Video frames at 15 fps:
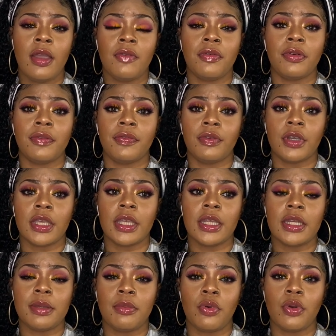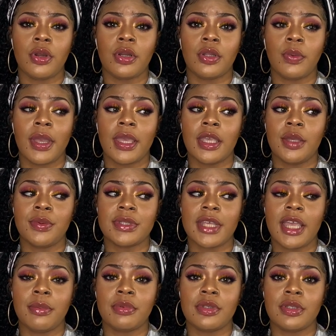for free anymore the way he was
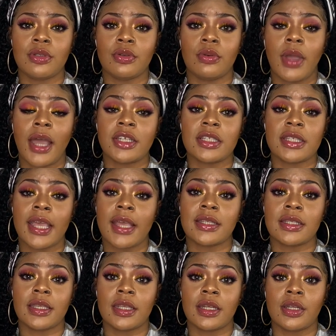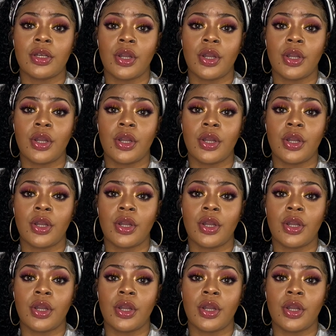able to. I just had to get a